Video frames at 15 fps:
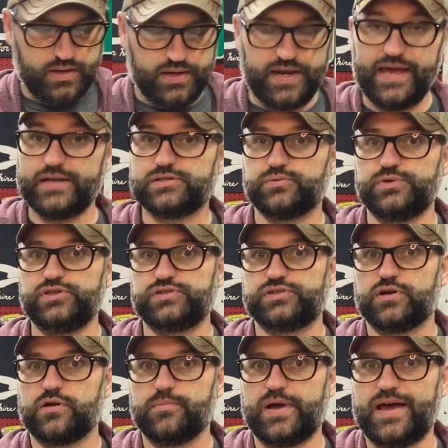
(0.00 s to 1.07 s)
Next, when you
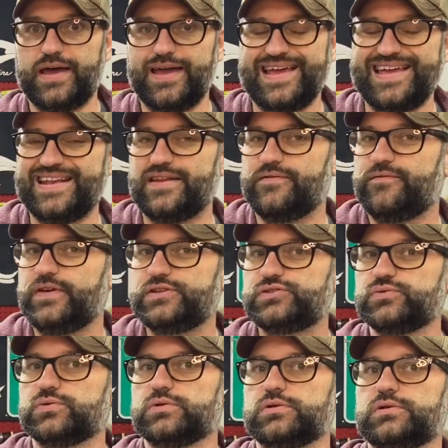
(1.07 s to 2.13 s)
start buying
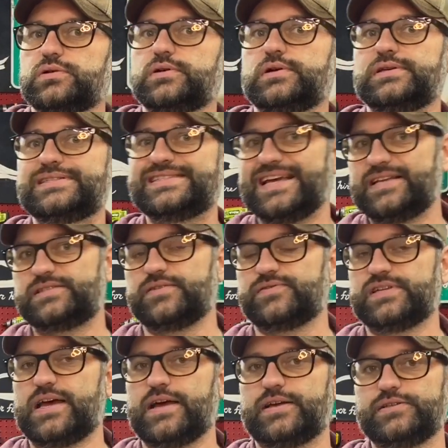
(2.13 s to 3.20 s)
individual sets of
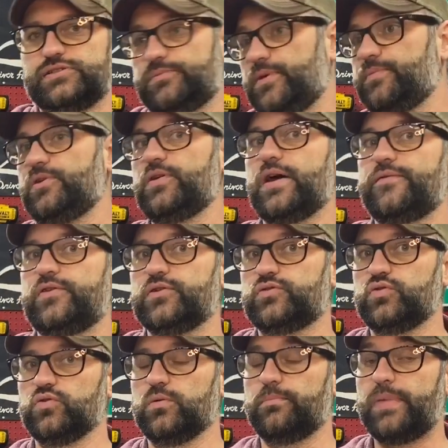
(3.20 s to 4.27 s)
sockets, so maybe you have your
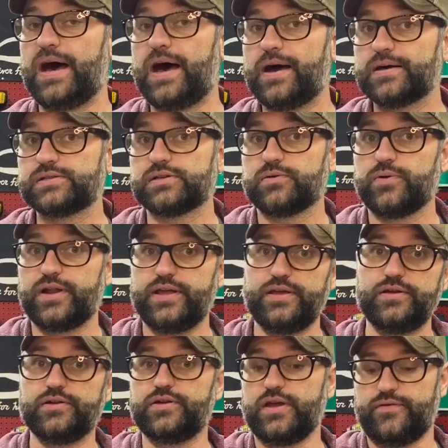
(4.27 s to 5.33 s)
toolbox already
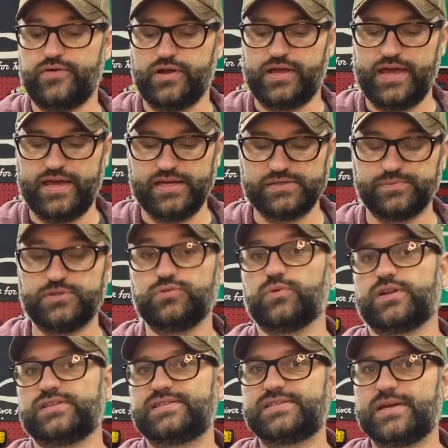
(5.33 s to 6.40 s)
or you have your case, but you want
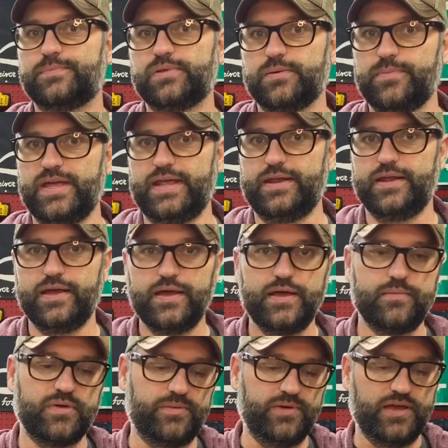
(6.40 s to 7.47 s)
to supplement it.
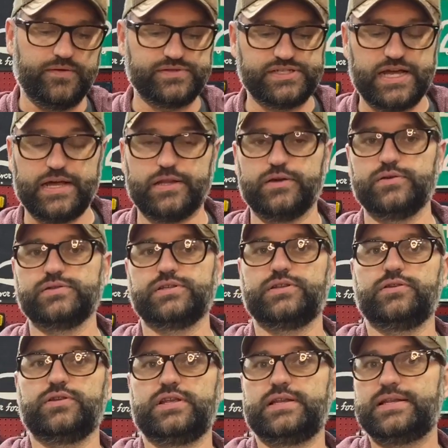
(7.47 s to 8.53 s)
Maybe you have shallows and
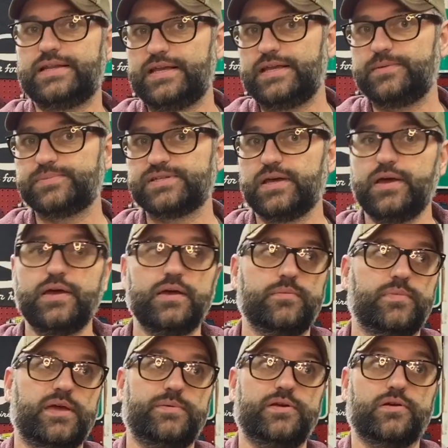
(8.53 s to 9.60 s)
you need deeps.
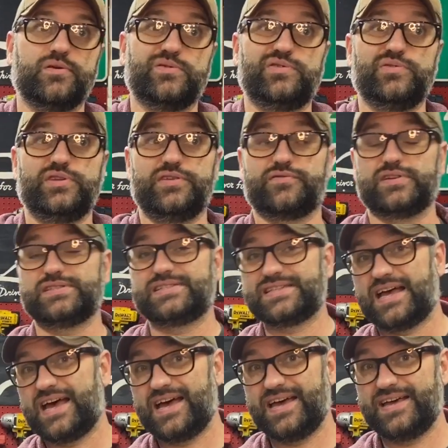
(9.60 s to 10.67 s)
Maybe you're going to a different
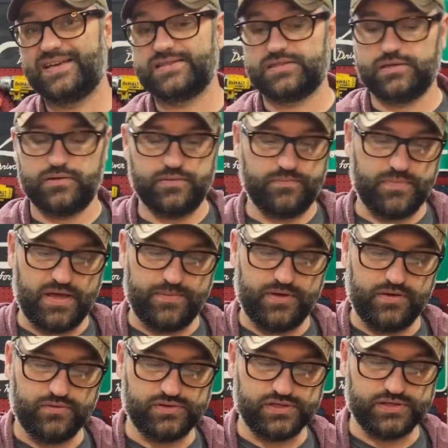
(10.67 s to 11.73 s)
size. Maybe
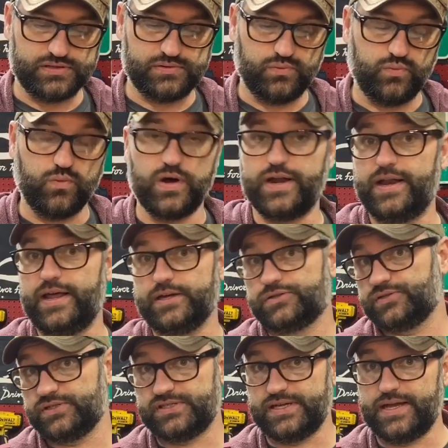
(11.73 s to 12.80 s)
you just want an extra
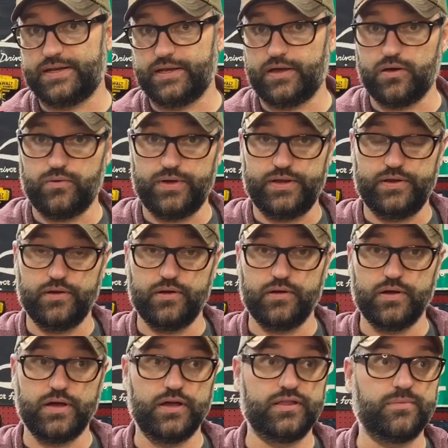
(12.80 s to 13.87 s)
set to go in your
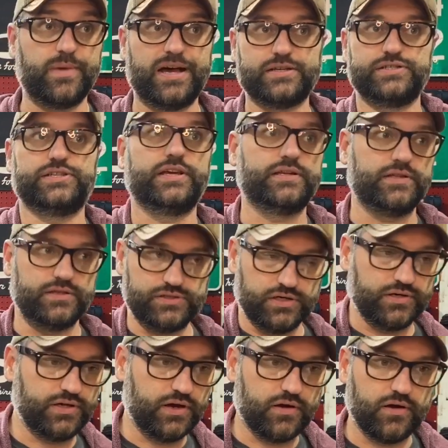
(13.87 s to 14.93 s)
uh, the box you take to the
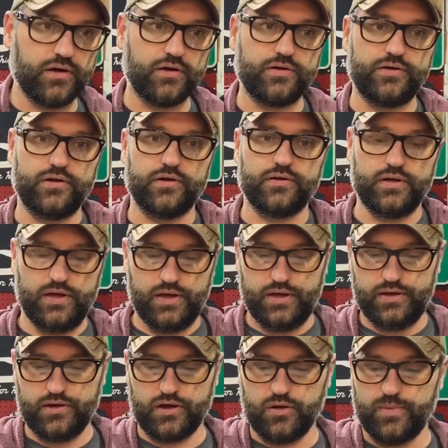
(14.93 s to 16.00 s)
junkyard or your,
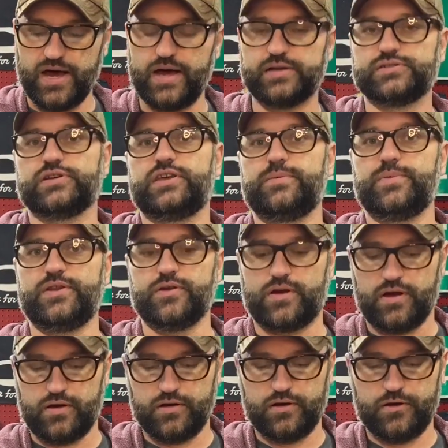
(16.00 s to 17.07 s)
your go box or keep in your
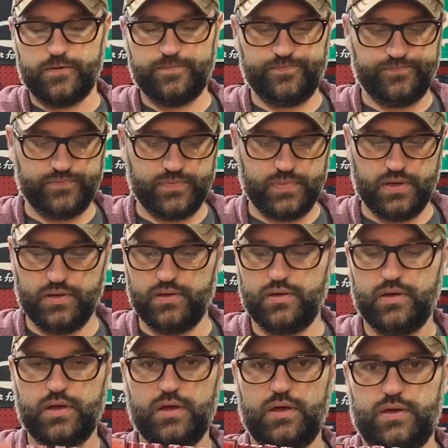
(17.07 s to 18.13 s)
car.
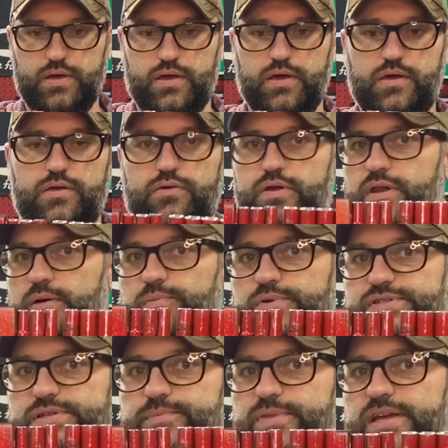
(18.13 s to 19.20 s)
You end up with
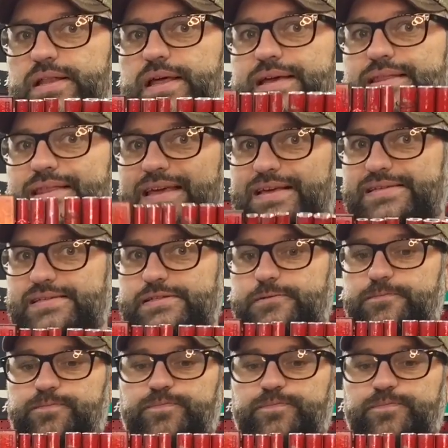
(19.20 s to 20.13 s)
something like this.